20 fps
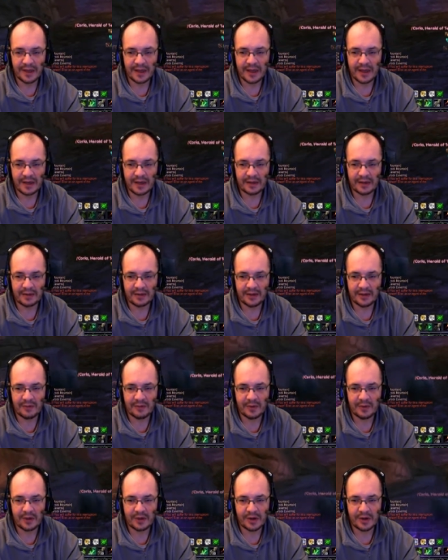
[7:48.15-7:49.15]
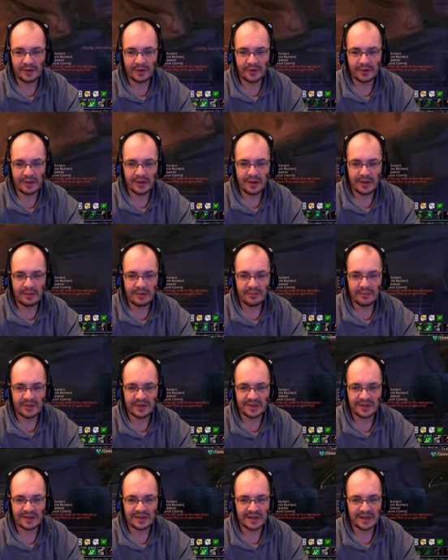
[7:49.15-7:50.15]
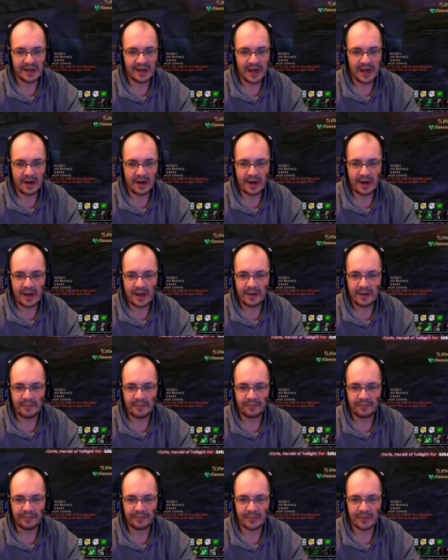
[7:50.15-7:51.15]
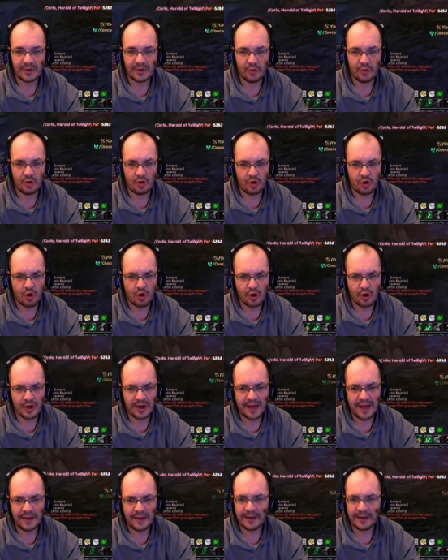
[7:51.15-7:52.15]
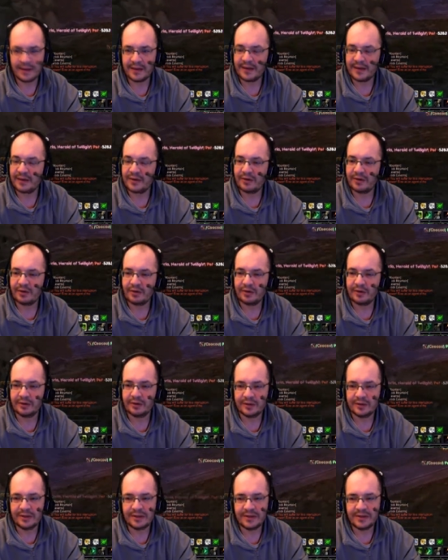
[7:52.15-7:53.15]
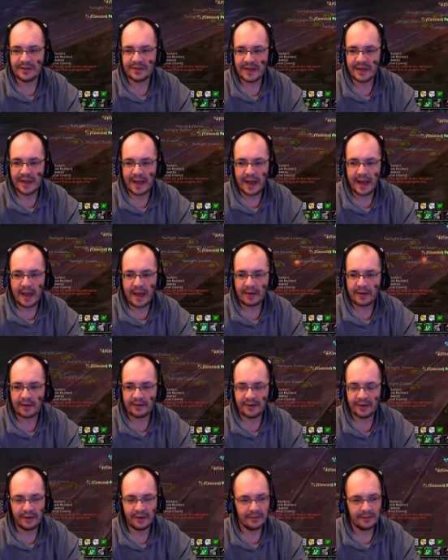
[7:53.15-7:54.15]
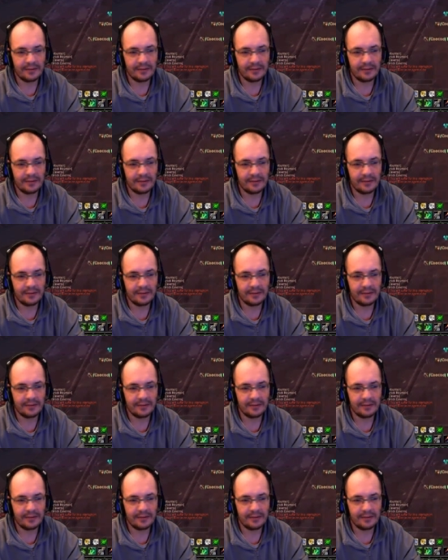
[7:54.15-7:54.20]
And there we go, Mrs. Carla or Korla is out of there.